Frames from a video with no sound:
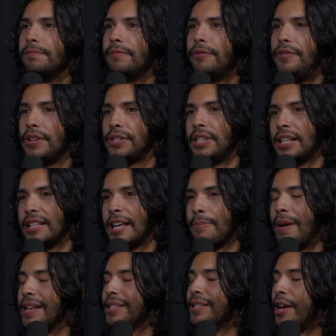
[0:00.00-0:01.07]
fixing
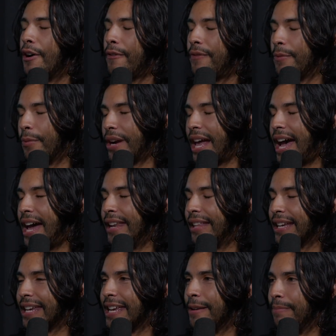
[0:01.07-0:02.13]
myself and what I had
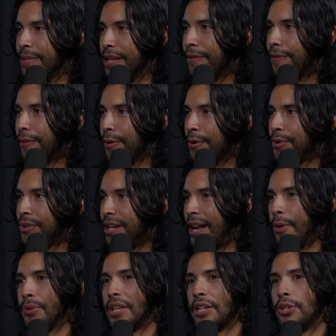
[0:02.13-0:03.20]
in me first, and
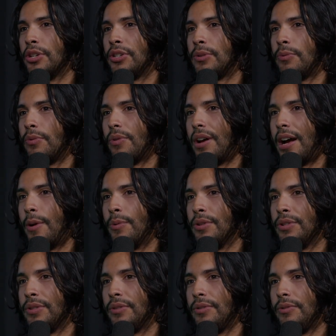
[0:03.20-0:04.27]
I
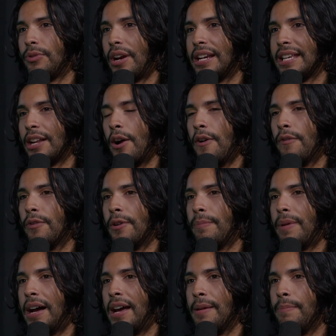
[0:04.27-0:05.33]
was trying to get over it
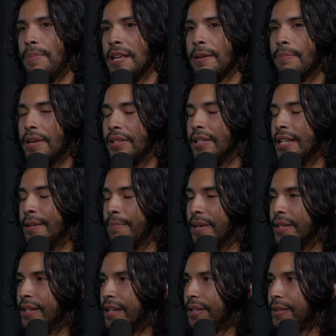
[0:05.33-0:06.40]
by being busy in
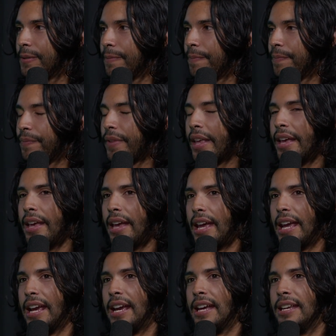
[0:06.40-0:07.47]
business,
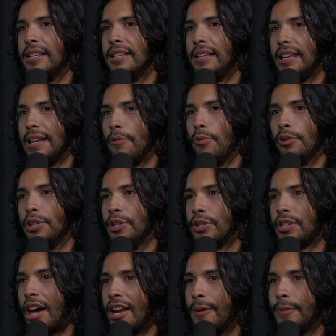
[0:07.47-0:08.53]
and it really just
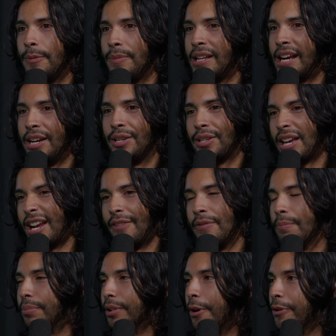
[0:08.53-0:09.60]
caught up to me, and I just kind of
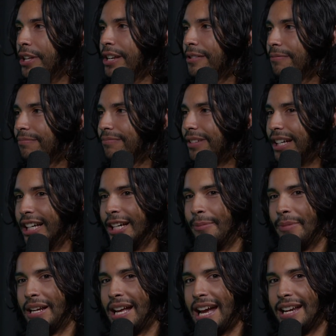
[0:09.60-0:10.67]
imploded,
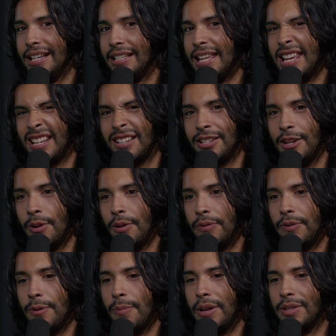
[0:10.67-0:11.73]
and I had to take a
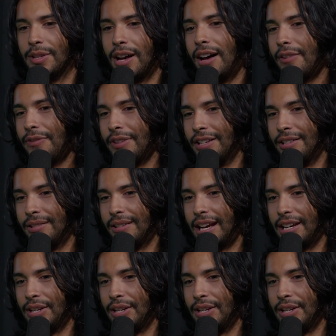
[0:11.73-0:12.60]
few months off, and